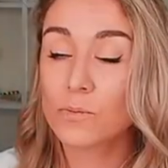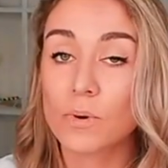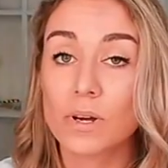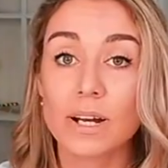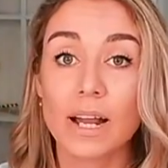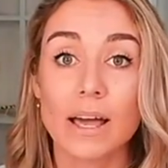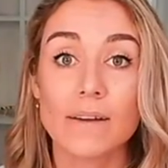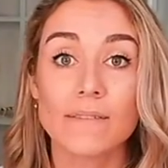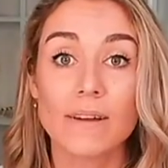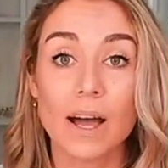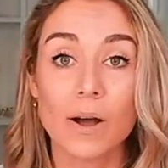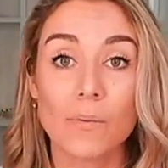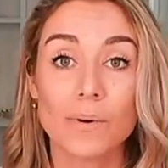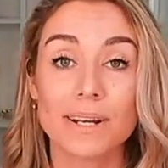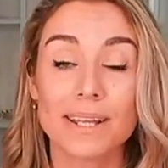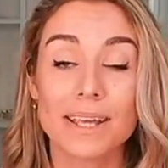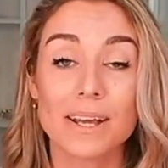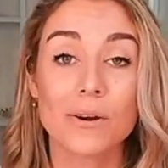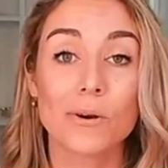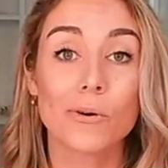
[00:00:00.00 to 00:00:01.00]
this one. I've got one
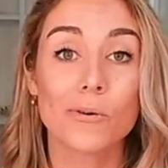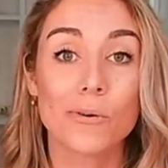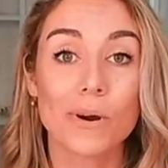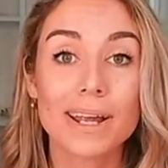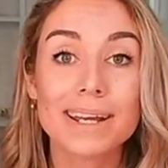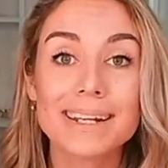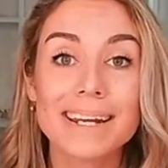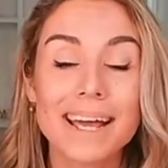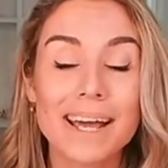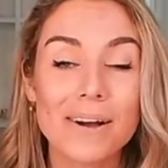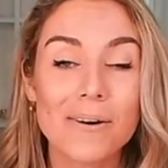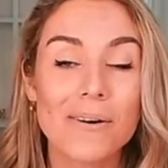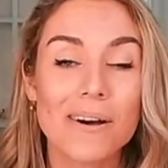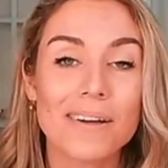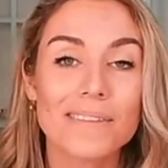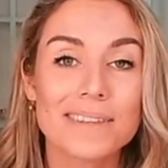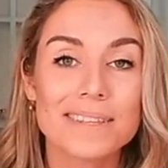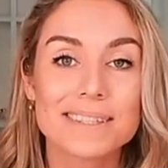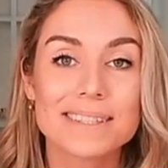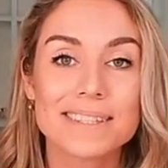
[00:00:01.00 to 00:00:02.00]
here right now
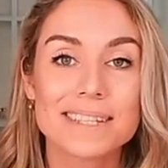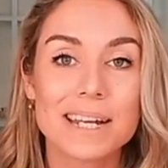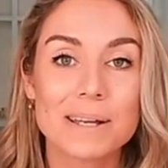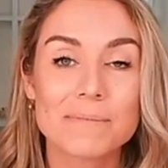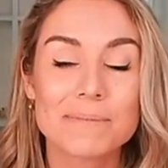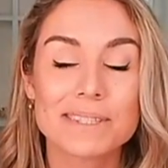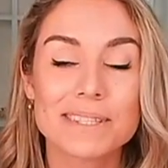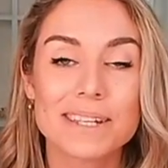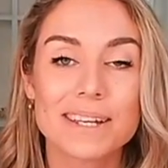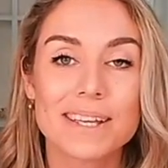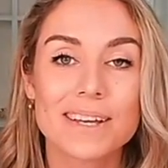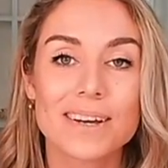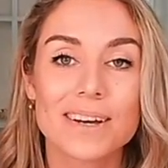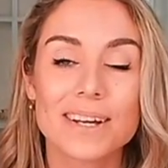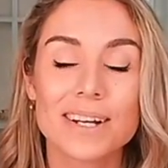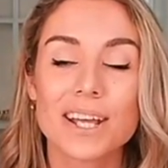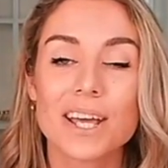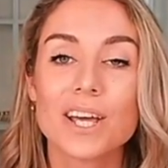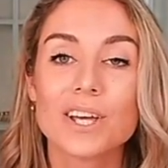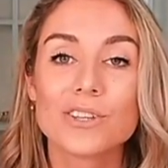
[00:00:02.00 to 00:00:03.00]
on the seat I'm sitting
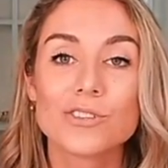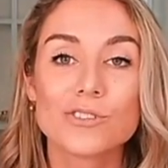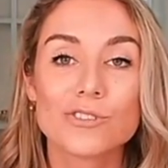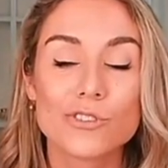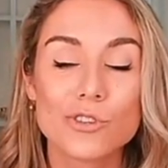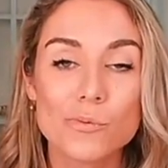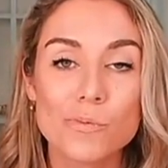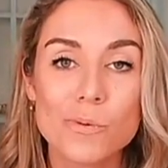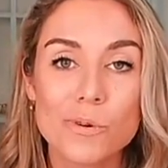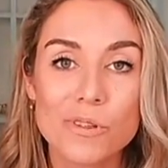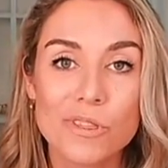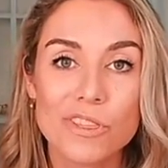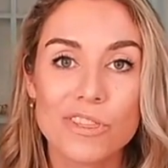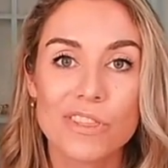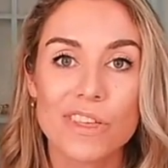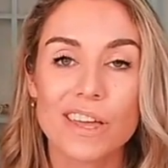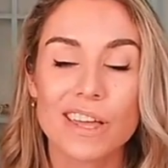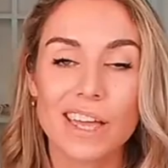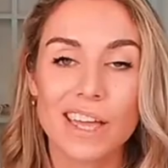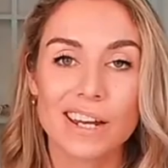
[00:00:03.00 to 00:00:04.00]
on, super
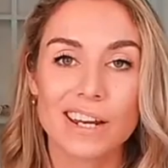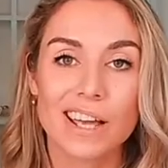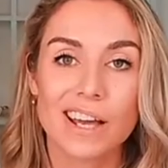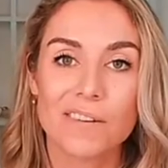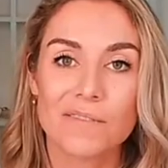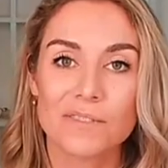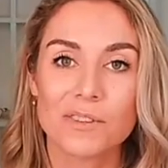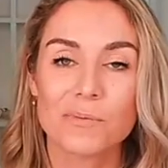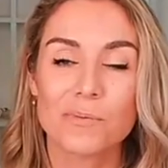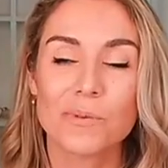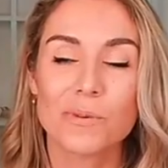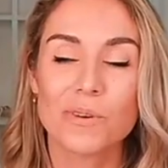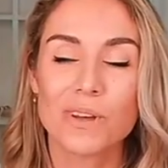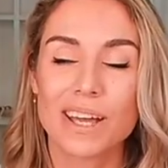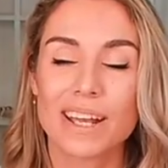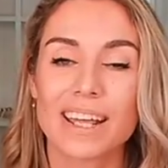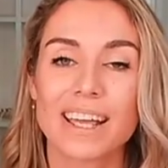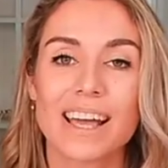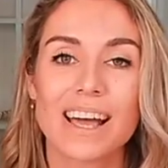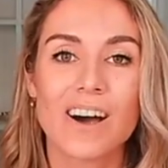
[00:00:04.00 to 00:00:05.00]
thick and comfortable,
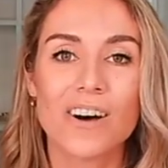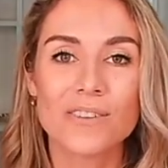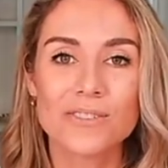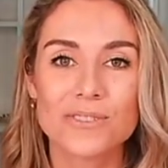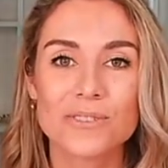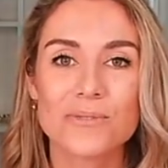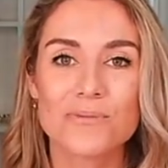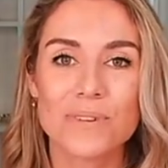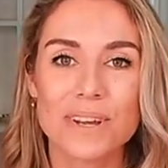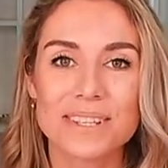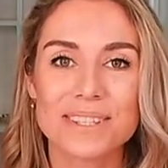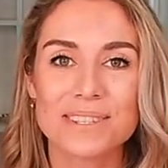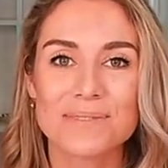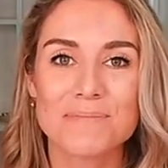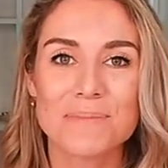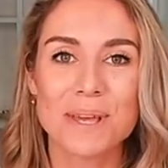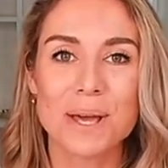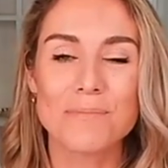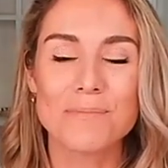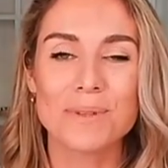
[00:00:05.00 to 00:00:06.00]
and it also raises
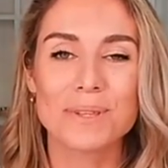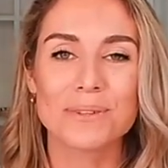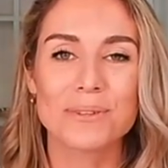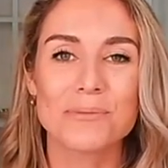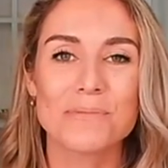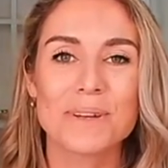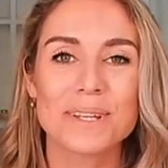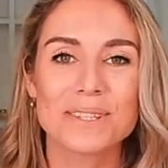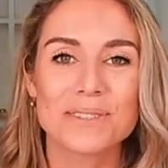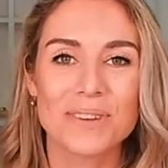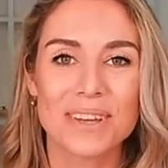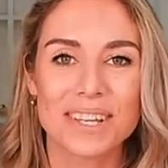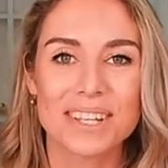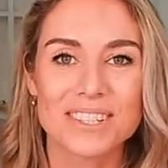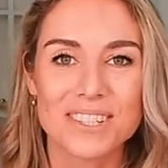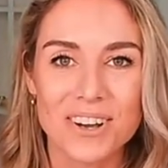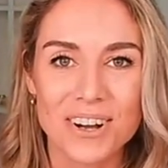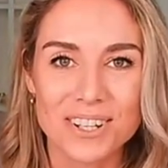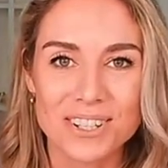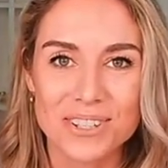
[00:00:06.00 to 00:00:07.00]
me up a little bit so I can
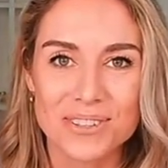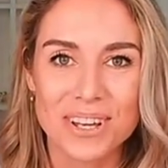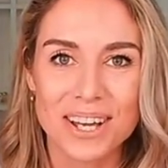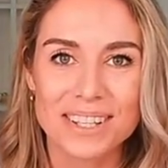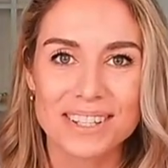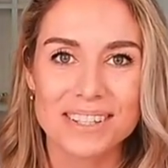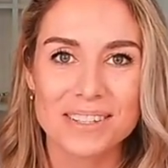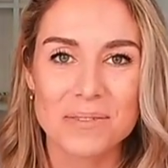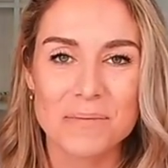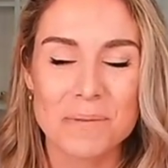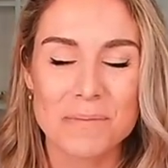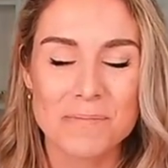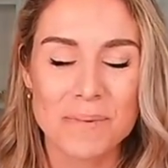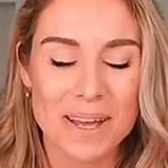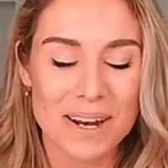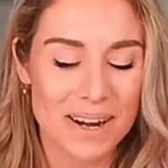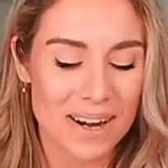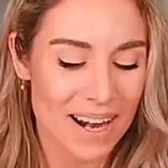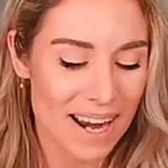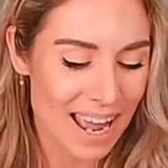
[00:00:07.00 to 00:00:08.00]
talk to you guys a little bit
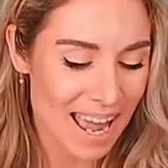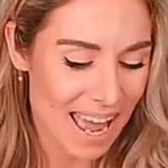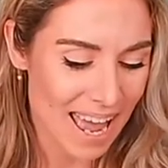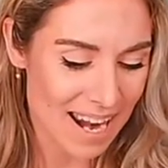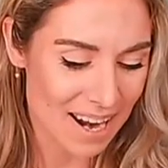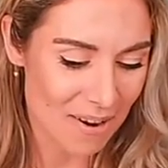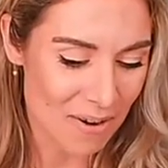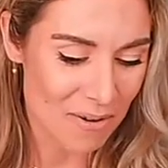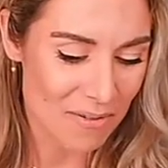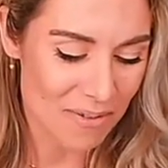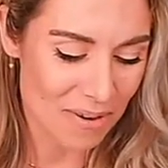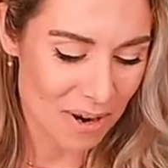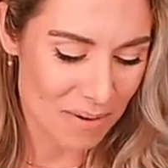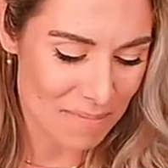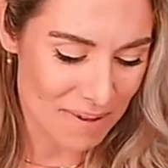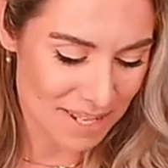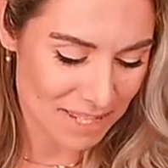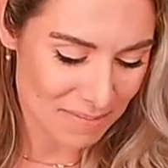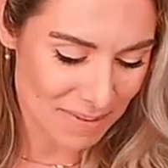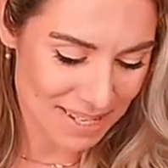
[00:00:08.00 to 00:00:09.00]
better, and it overall
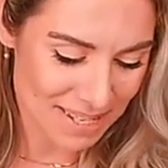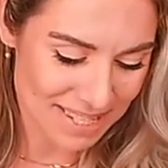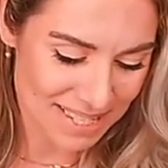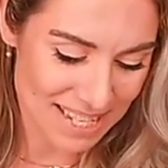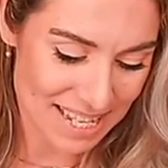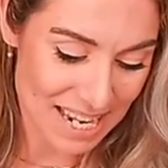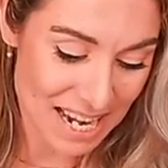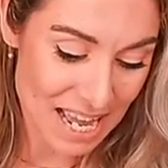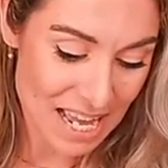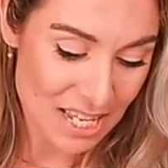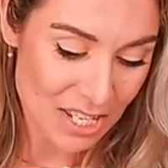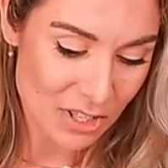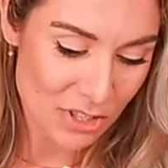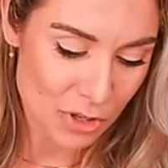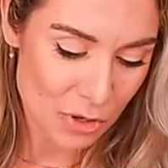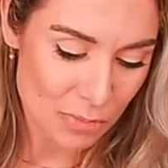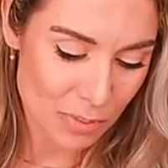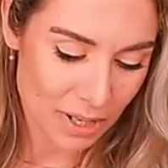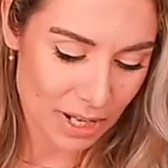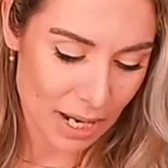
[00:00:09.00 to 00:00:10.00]
makes my seat
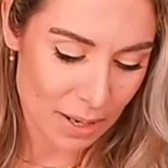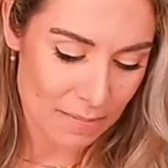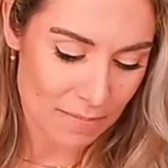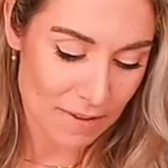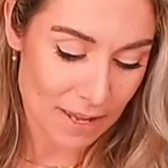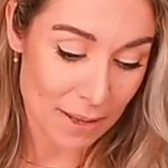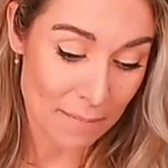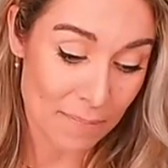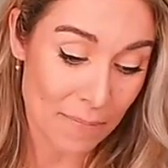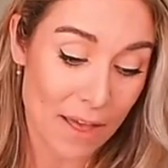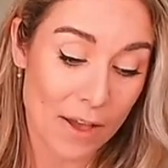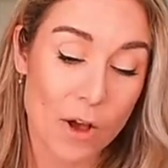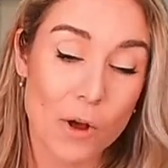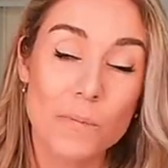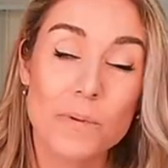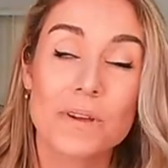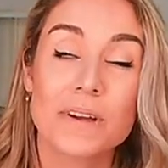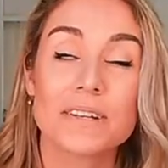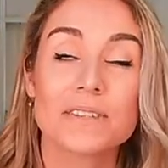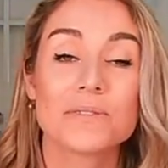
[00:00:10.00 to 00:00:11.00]
super comfy. I
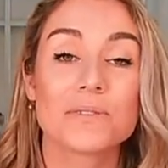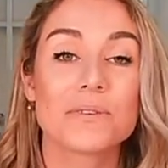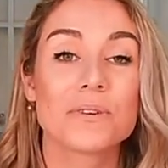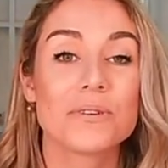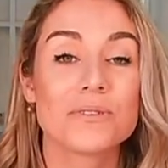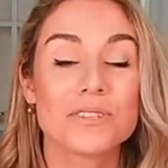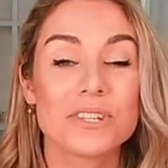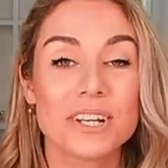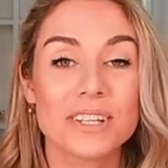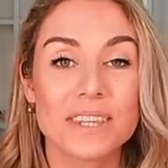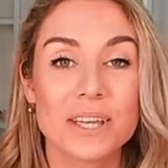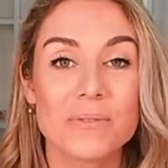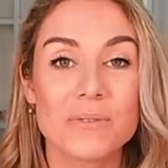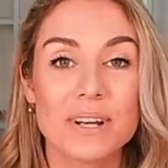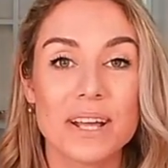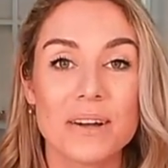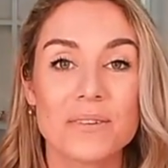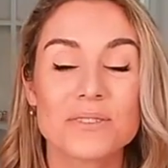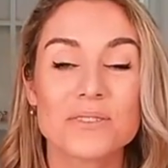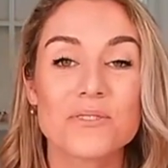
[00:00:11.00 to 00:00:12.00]
hope you guys will go check that
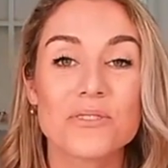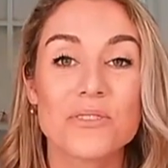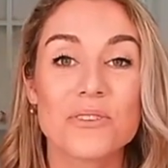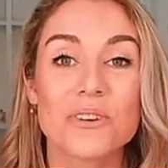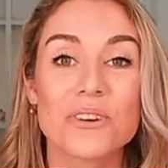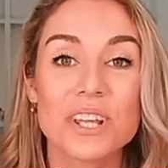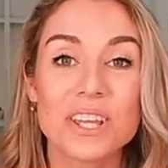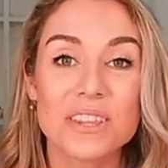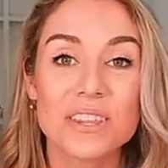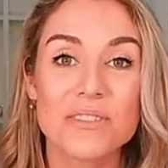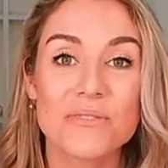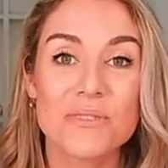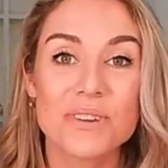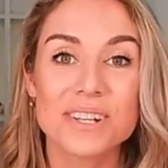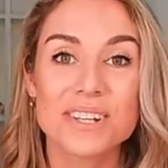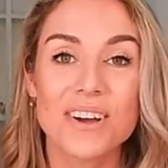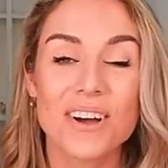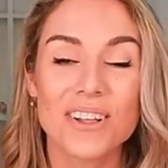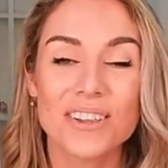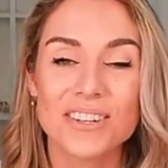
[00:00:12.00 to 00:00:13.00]
one out. It's
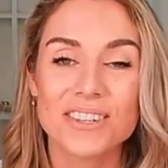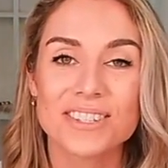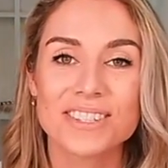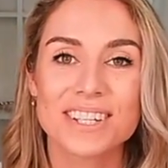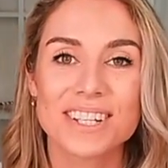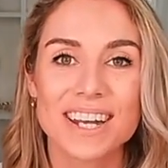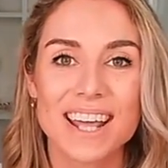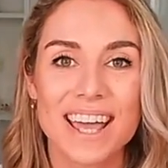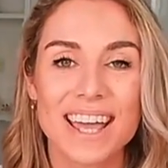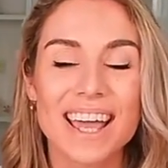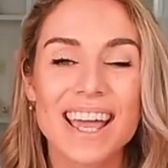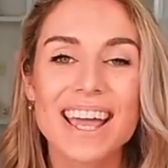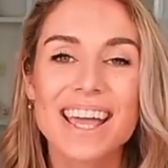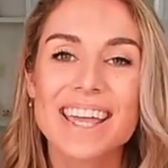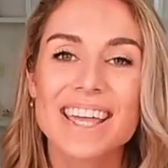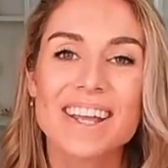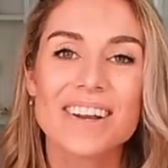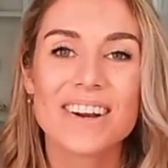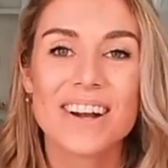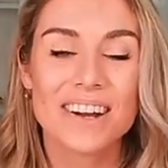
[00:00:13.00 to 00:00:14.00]
$33 today
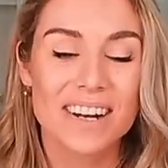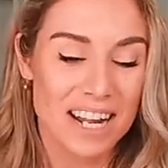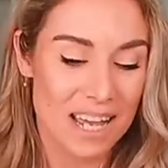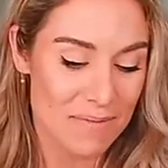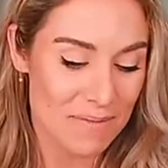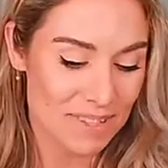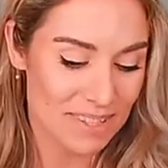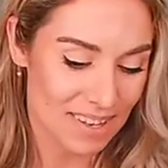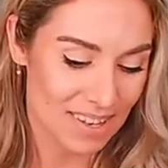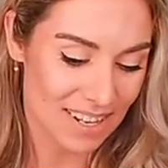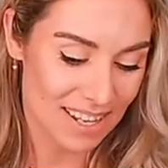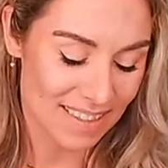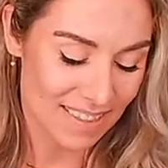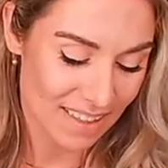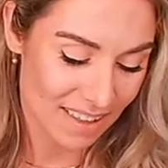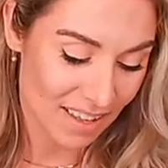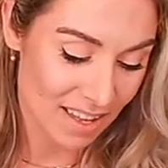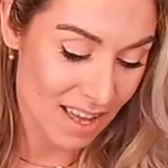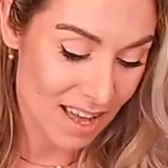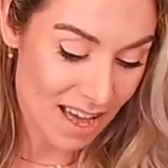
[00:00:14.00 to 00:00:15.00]
here on Amazon in
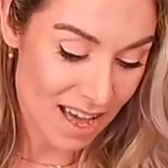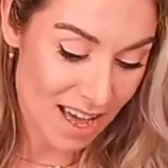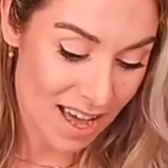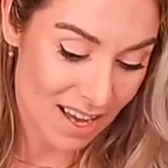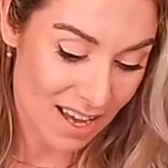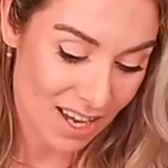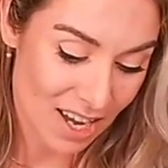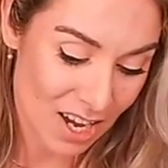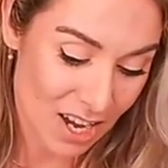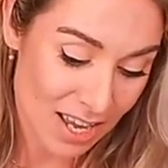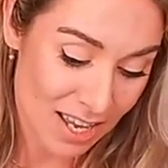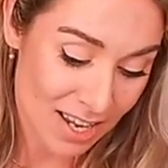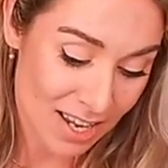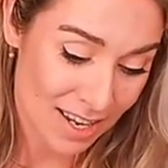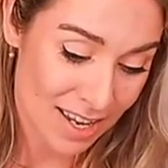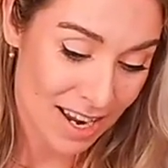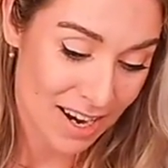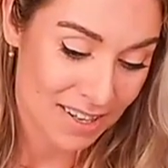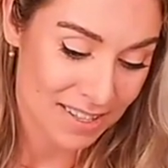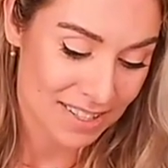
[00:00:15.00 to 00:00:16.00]
the uh,
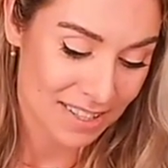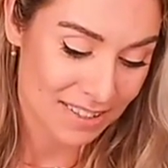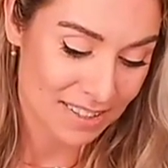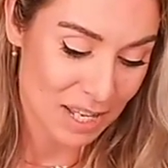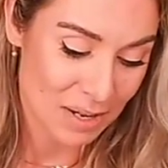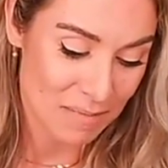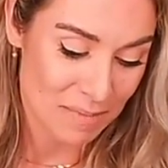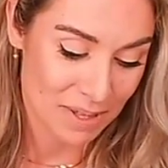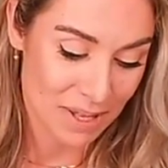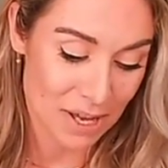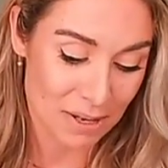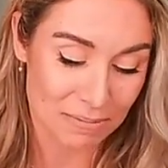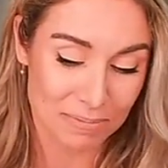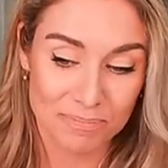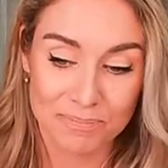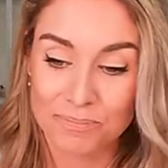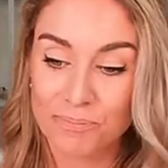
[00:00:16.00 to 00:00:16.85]
carousel down below.